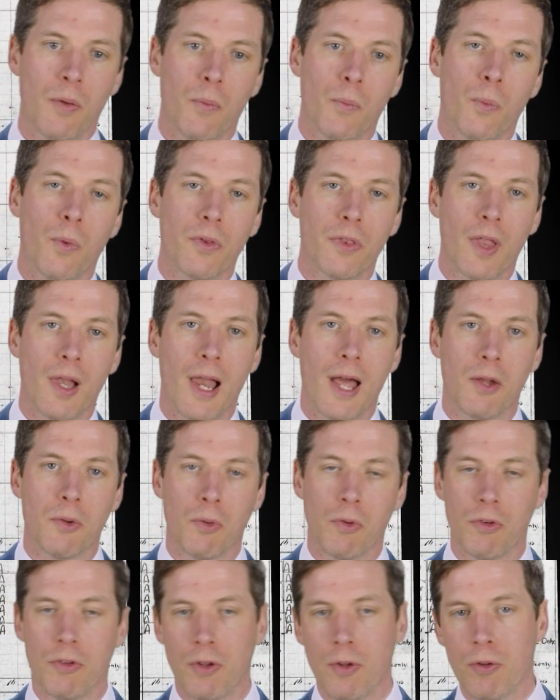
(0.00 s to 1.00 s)
what the land
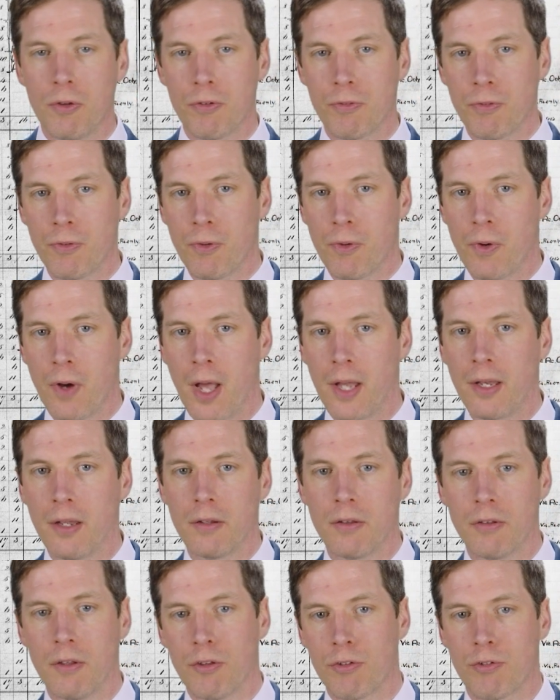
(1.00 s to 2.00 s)
was used for, and a
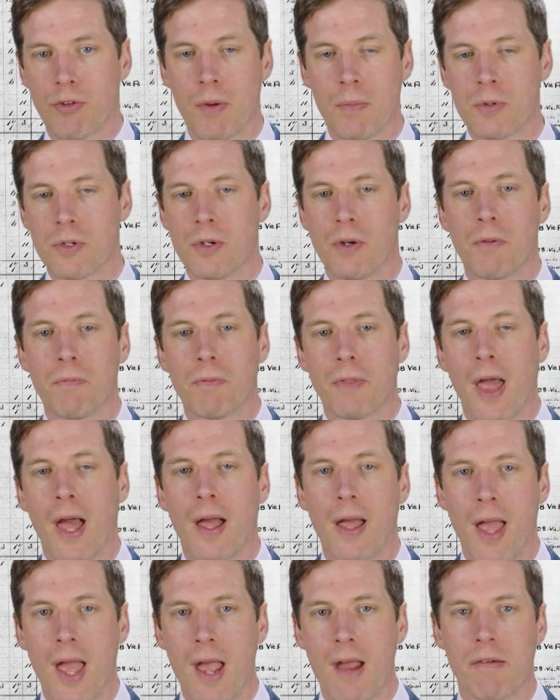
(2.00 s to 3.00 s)
description of that
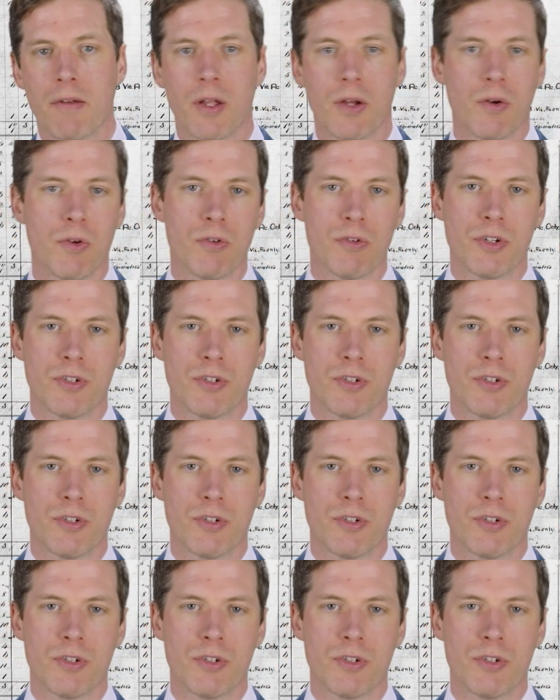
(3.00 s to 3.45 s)
area or